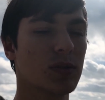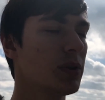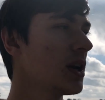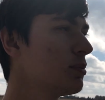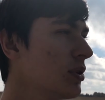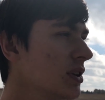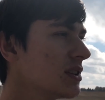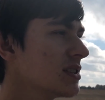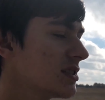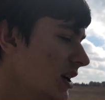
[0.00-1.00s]
So when I
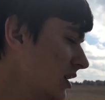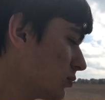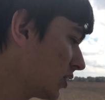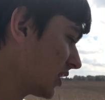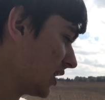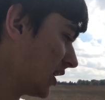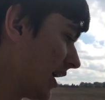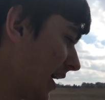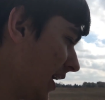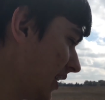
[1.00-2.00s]
put the stage 1 kit
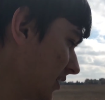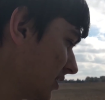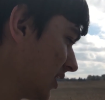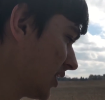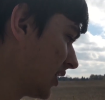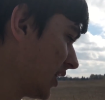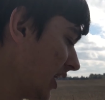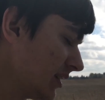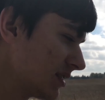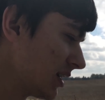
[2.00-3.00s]
on
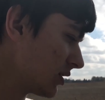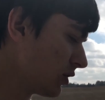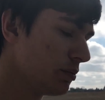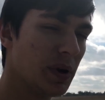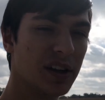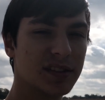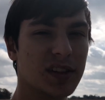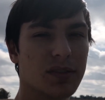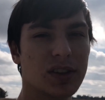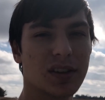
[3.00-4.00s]
and the stage 1 belt
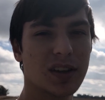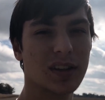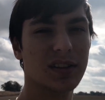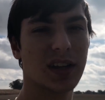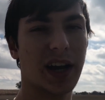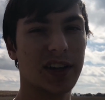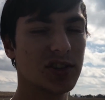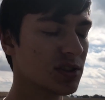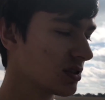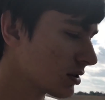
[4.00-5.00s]
and everything, I
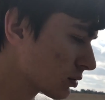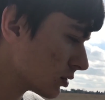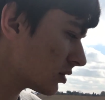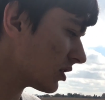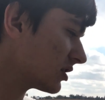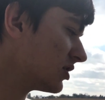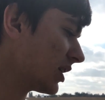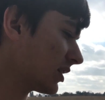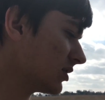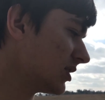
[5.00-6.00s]
just threw those
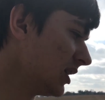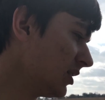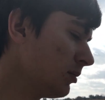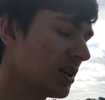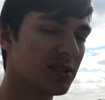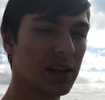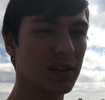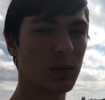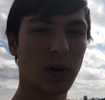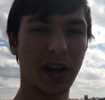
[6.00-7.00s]
injectors in because I
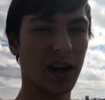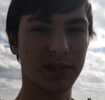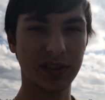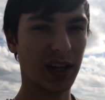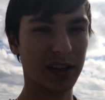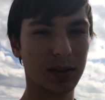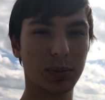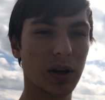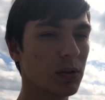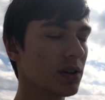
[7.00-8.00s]
didn't want to have to take the
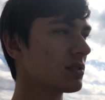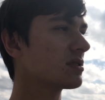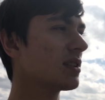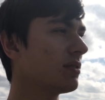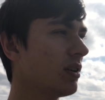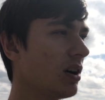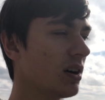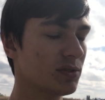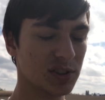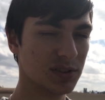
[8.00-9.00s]
blower and stuff
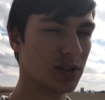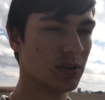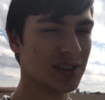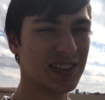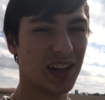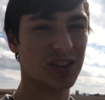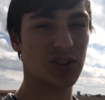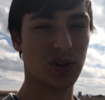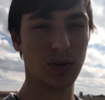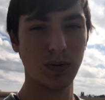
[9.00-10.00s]
off just to go to
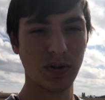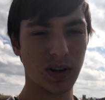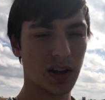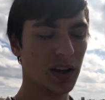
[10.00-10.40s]
stage 2.